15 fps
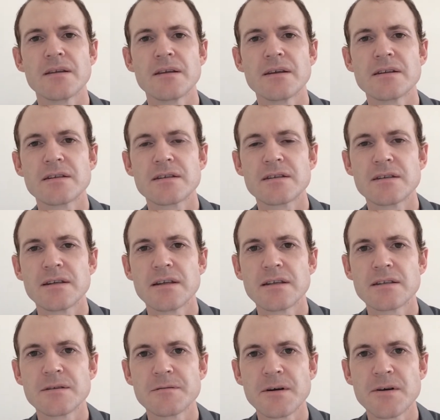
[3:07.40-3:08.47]
It's
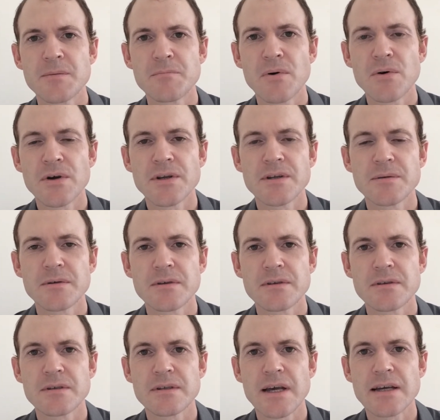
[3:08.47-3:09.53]
a very poignant
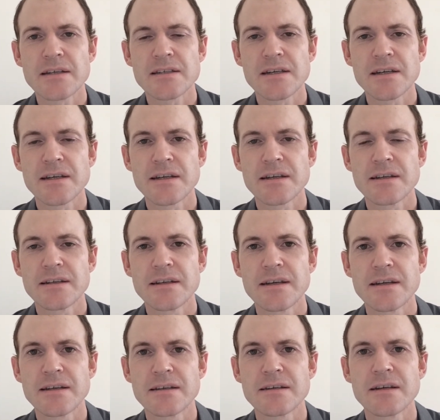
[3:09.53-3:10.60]
essay
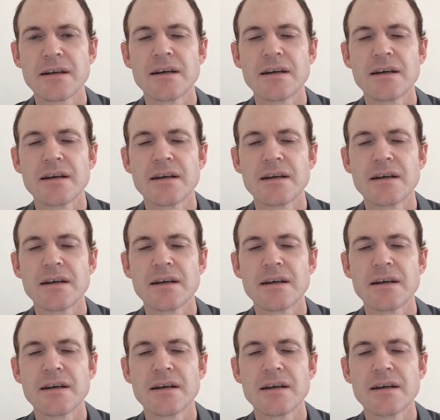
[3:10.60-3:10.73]
indeed.